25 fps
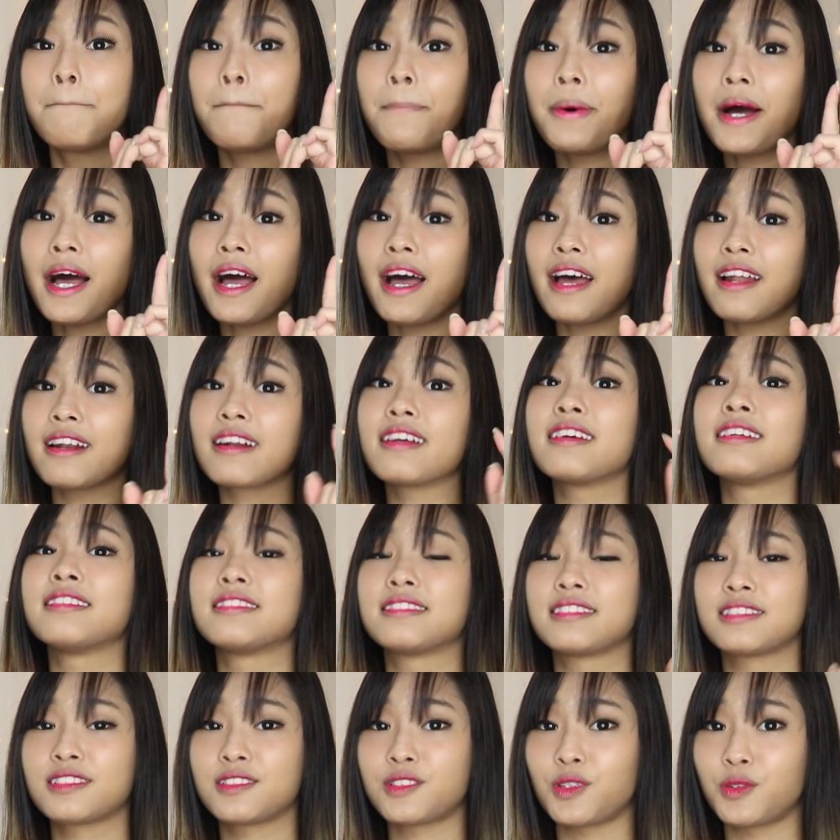but
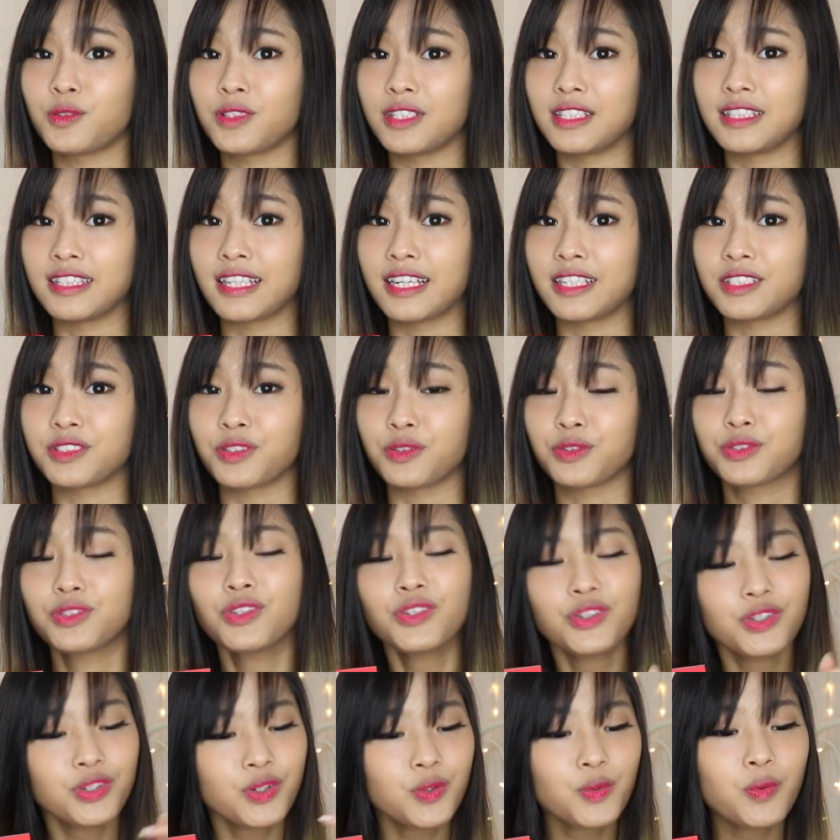it's sold in Daiso.
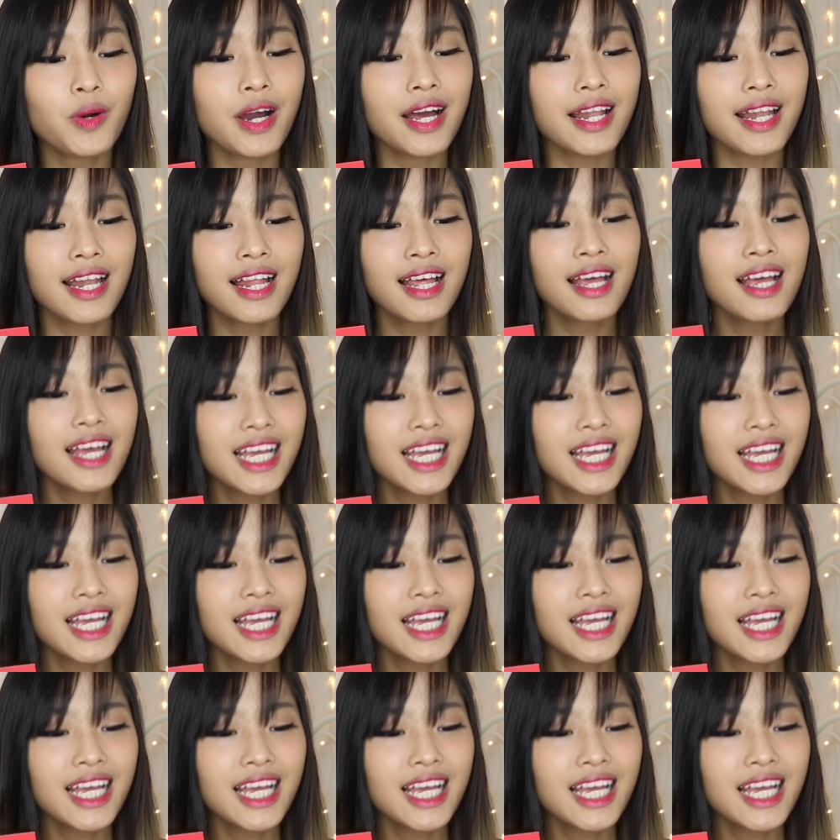So you know what?